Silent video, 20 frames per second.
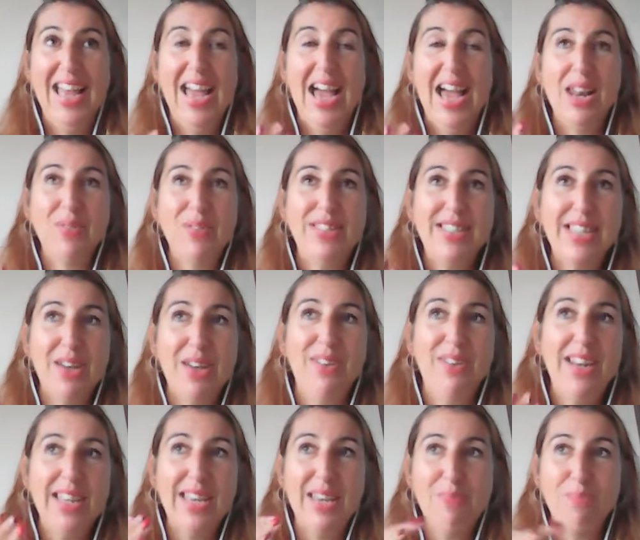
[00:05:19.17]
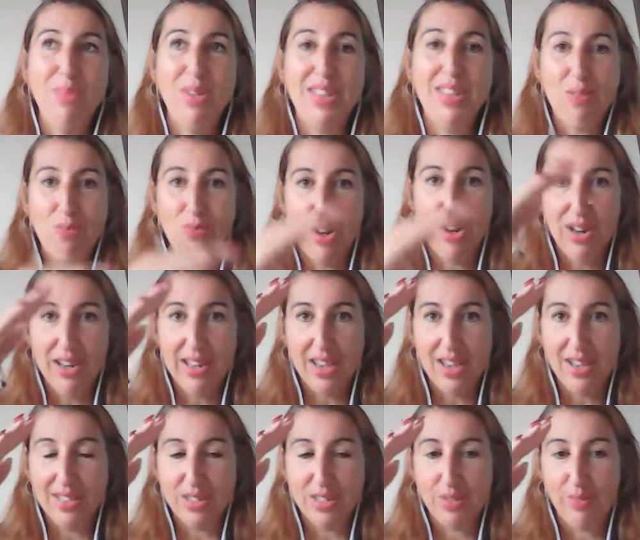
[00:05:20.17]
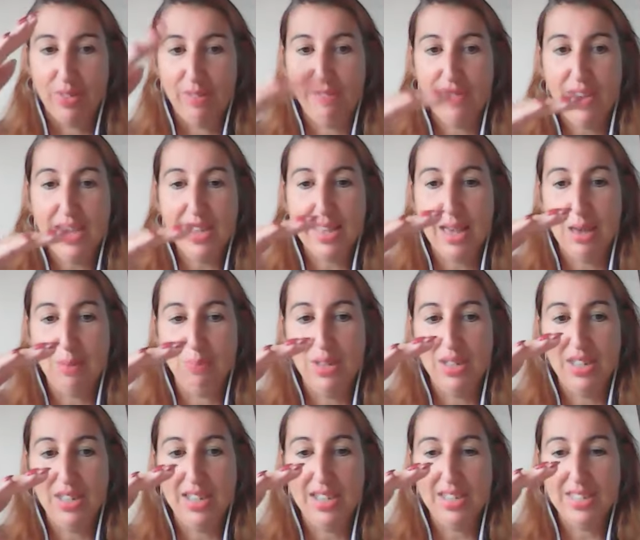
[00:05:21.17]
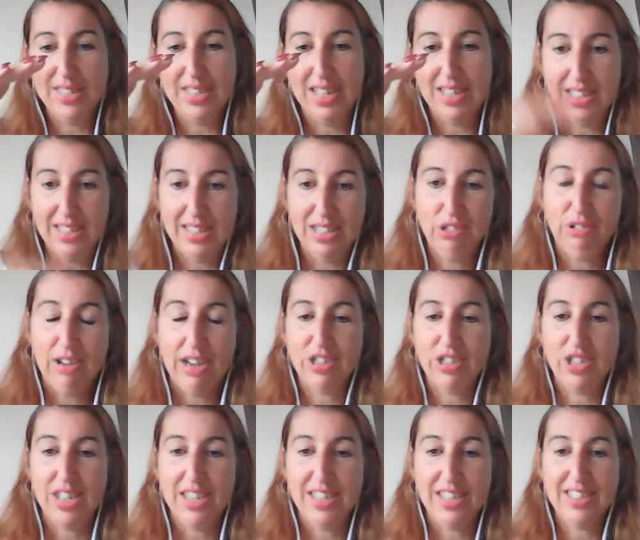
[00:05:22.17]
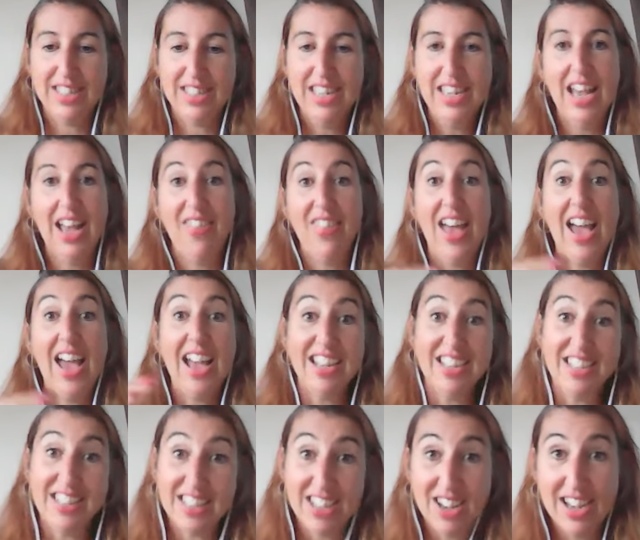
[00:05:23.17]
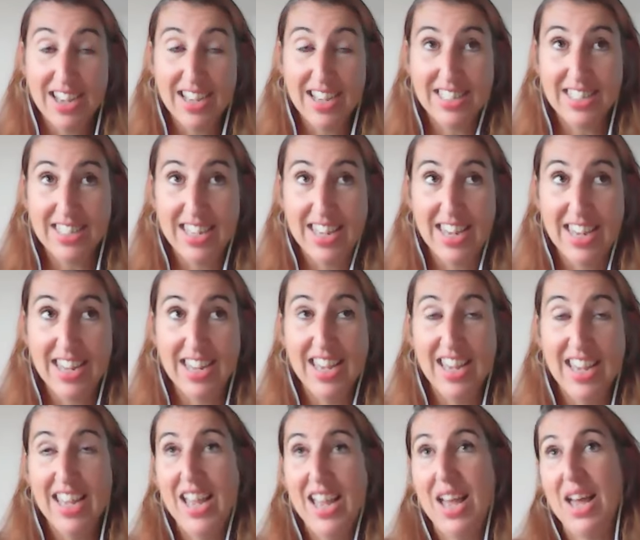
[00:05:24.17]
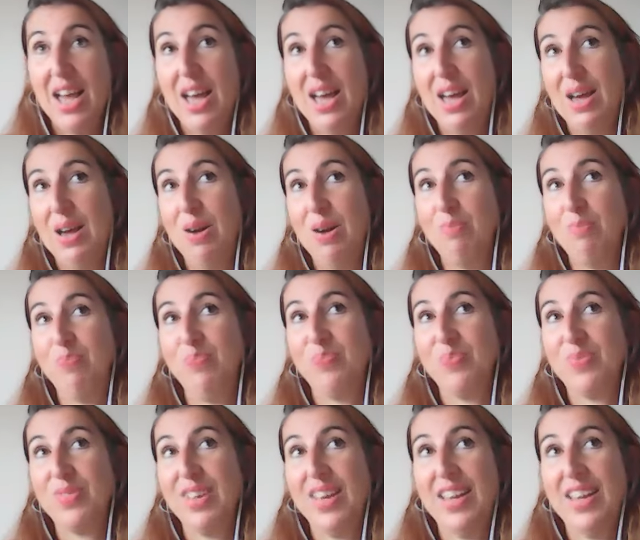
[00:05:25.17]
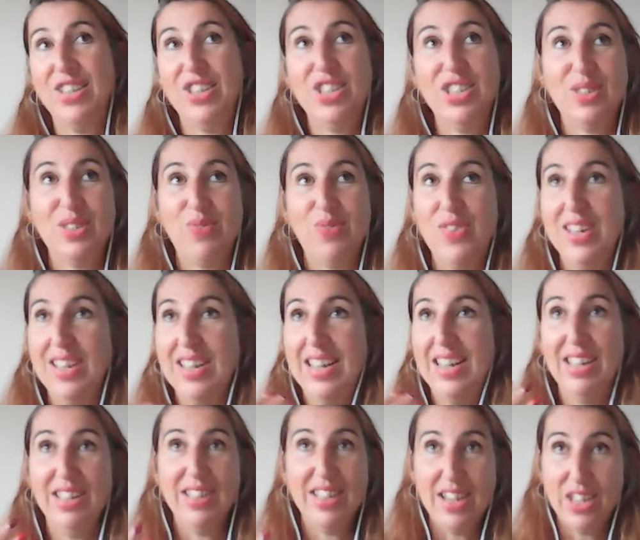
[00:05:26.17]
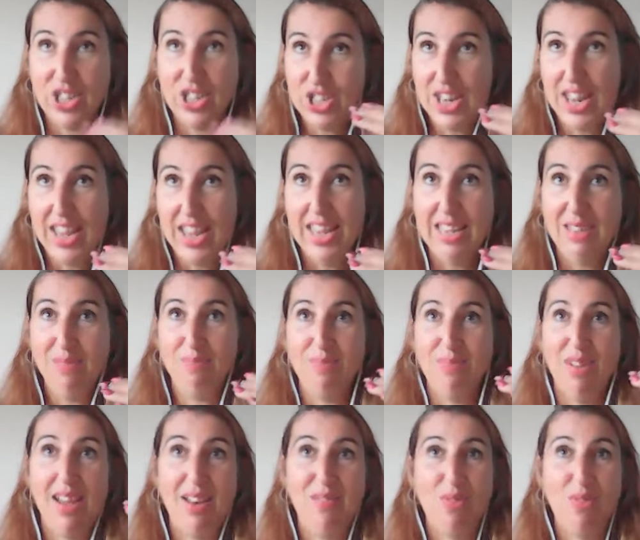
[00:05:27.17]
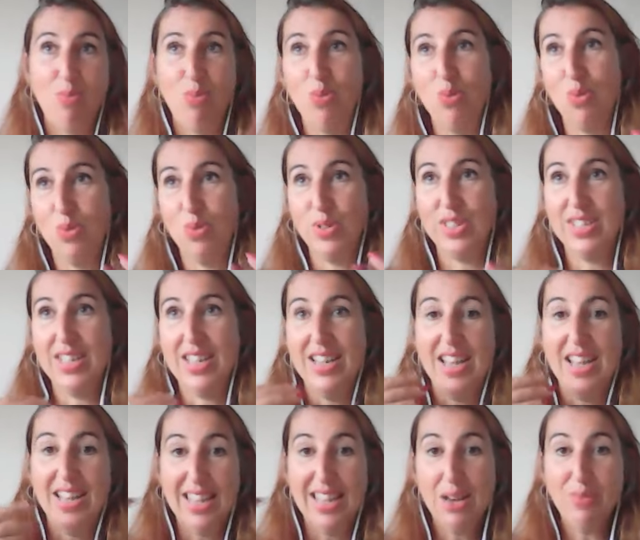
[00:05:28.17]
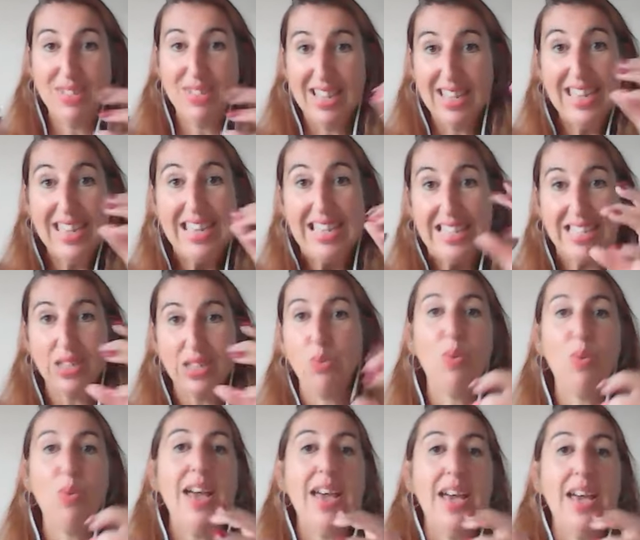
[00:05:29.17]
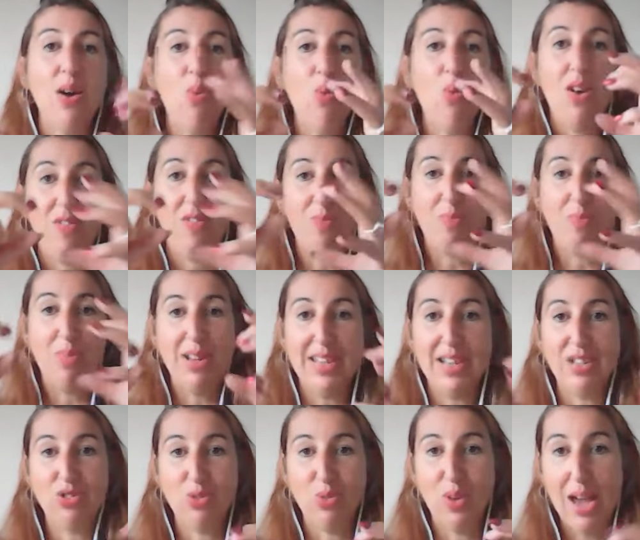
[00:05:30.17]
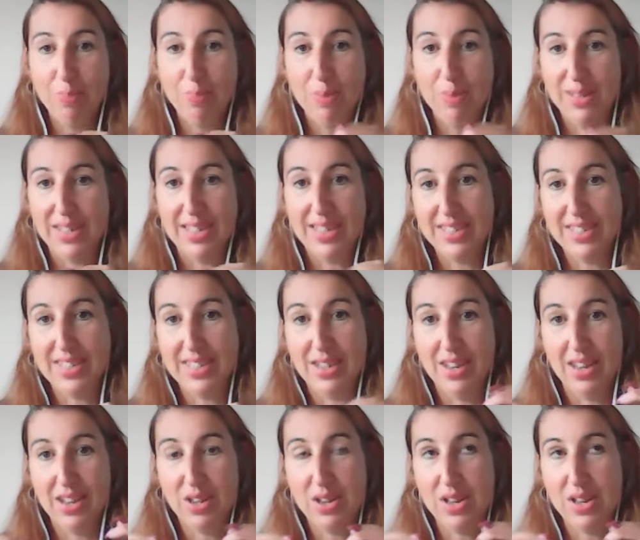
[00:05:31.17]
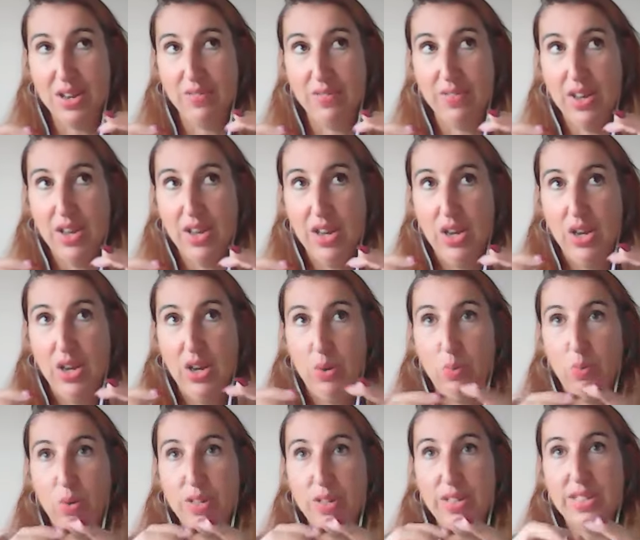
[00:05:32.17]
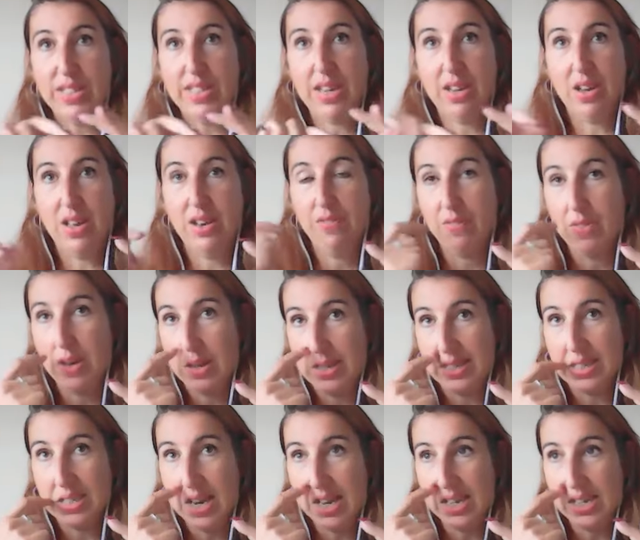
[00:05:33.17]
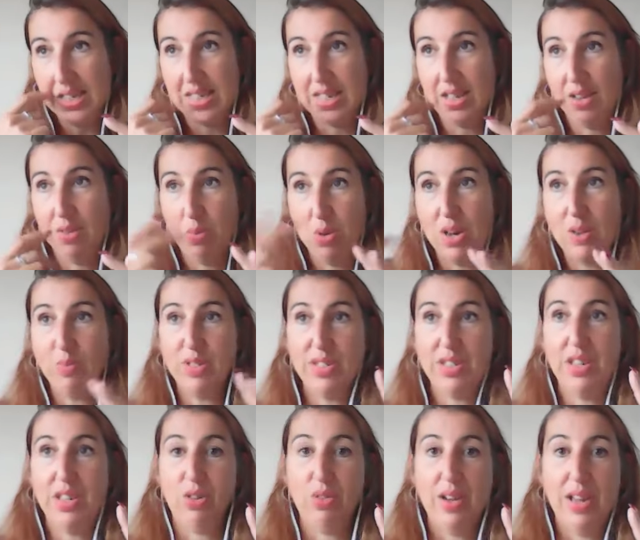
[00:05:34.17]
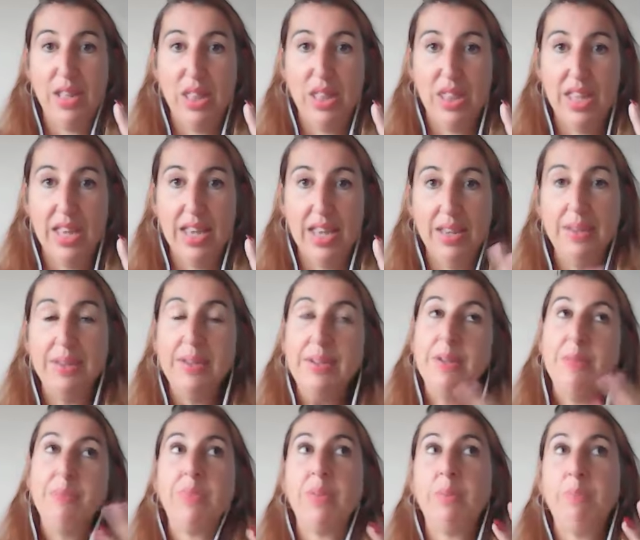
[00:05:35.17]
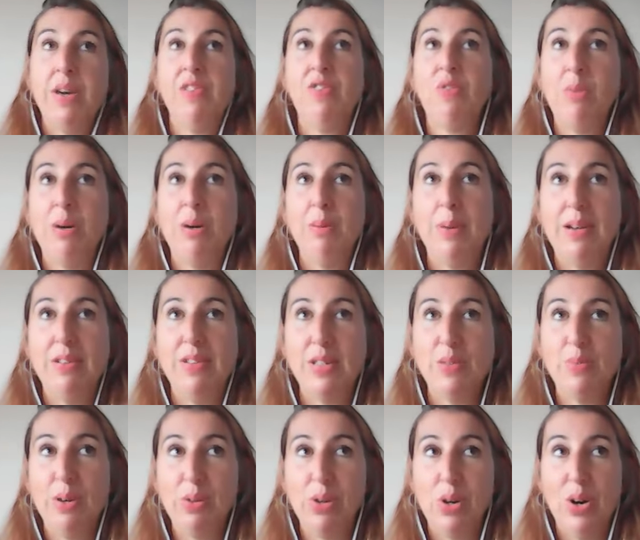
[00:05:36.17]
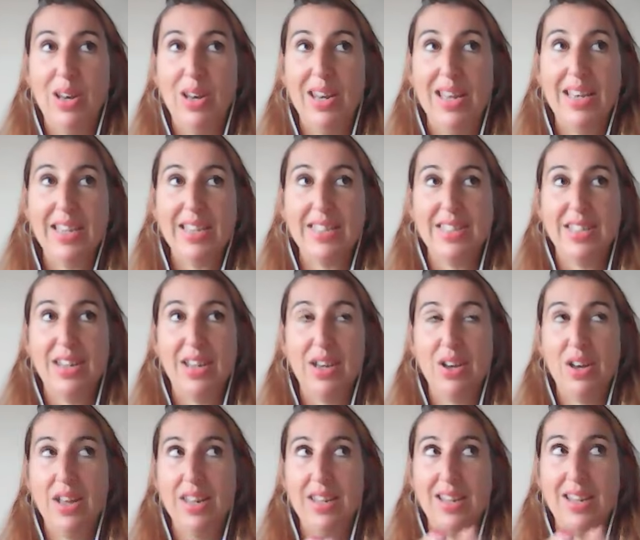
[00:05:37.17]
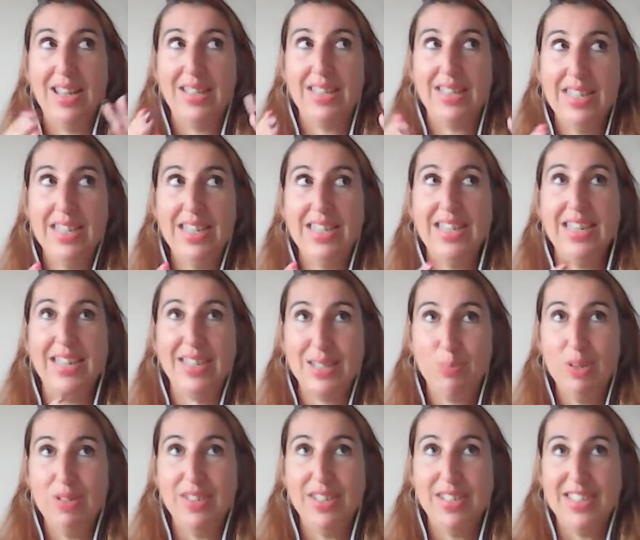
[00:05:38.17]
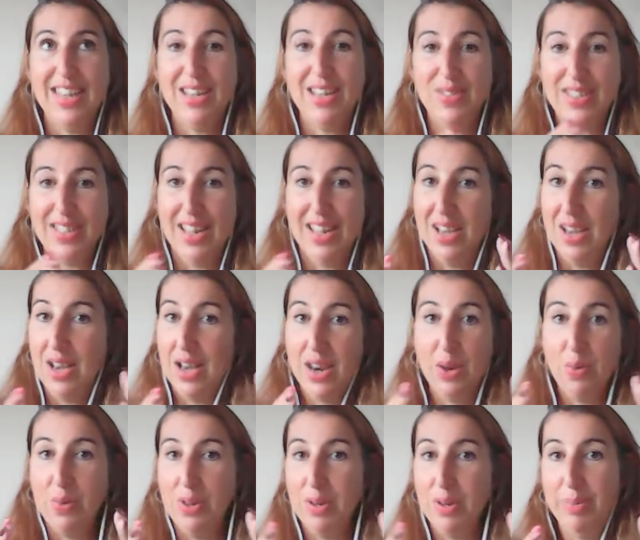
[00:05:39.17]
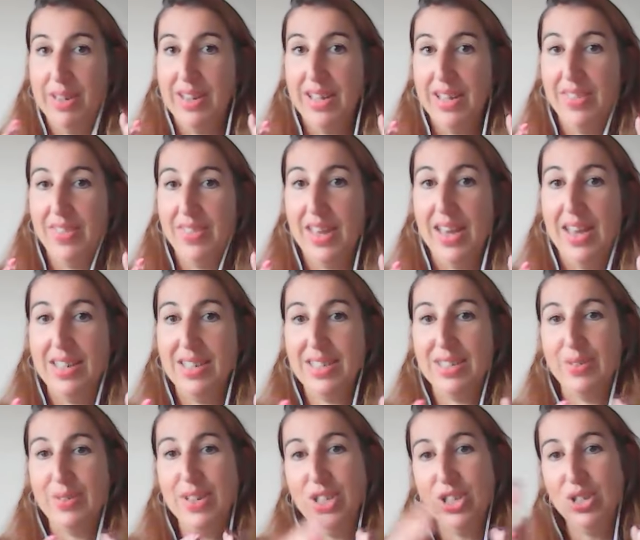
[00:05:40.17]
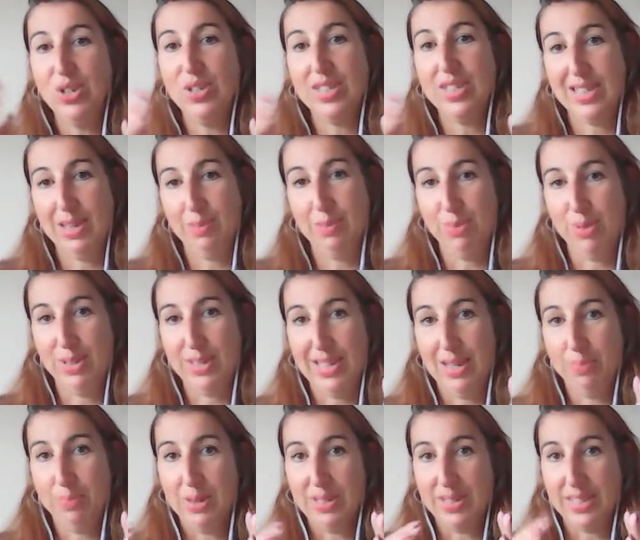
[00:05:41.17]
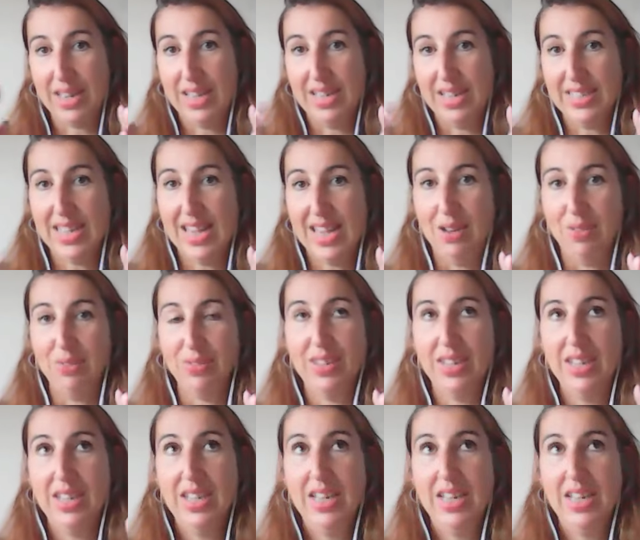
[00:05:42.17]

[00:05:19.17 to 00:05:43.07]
And it was definitely giving me that roller coaster of the fake happiness and then the yeah. crashes and the anxiety um, yeah. and just feeling that shame and remorse. And, and that was like eating mm. away at all of my natural happiness. And I kind of, yeah. once I kind of decided that wine wasn't a great thing, both of my parents were alcoholics, and I kind of had seen it and experienced it and was like, I don't want to be like that. So I knew mm-hmm. the slippery slope I was going down.